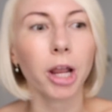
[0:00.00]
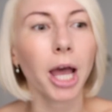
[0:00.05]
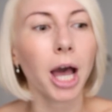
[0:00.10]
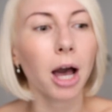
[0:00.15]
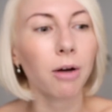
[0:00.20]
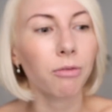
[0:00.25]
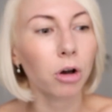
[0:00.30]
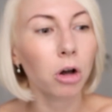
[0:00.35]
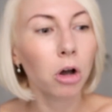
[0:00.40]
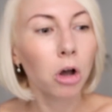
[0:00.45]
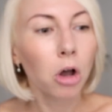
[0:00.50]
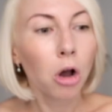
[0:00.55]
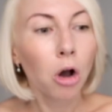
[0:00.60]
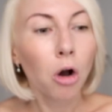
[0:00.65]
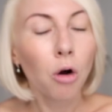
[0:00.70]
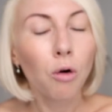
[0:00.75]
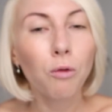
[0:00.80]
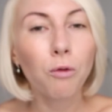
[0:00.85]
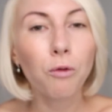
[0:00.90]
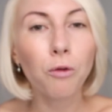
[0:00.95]
I have a
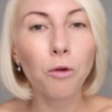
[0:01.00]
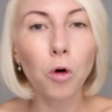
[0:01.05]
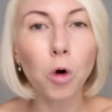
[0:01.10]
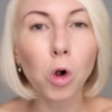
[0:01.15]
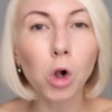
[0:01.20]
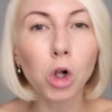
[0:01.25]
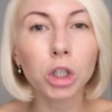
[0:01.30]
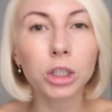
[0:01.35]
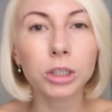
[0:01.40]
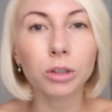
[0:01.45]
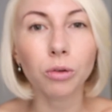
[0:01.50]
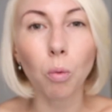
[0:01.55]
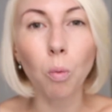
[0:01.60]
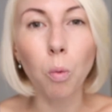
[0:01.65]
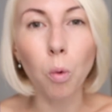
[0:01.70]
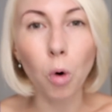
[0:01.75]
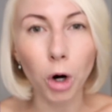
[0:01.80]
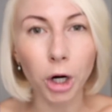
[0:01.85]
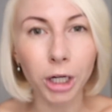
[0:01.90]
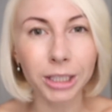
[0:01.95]
full
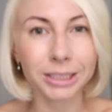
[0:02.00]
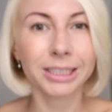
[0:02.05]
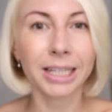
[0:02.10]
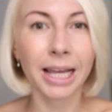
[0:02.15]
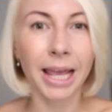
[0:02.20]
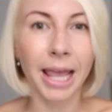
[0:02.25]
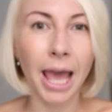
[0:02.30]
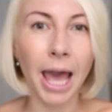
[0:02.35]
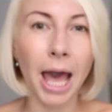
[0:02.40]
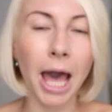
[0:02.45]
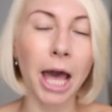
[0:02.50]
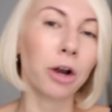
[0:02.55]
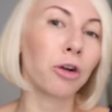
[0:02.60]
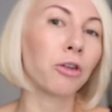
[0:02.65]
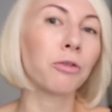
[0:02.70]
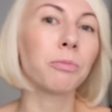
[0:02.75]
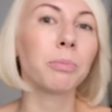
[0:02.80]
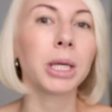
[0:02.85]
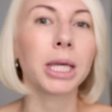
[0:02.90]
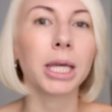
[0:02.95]
work day ahead
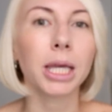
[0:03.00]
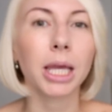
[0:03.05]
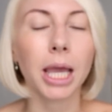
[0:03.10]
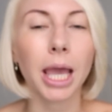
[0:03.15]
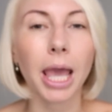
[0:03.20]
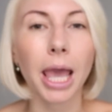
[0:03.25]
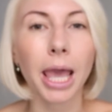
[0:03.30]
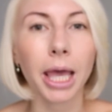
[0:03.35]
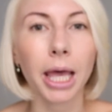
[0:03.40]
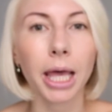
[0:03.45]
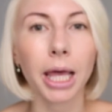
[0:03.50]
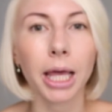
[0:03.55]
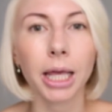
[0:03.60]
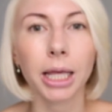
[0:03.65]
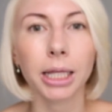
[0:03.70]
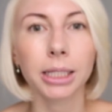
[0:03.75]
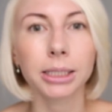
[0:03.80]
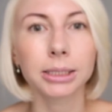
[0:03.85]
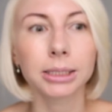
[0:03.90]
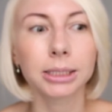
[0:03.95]
of me,
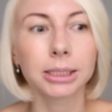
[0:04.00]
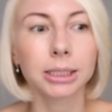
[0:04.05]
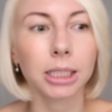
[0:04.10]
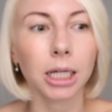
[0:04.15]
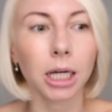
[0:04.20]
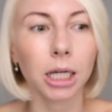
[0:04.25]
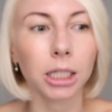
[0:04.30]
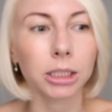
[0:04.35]
and,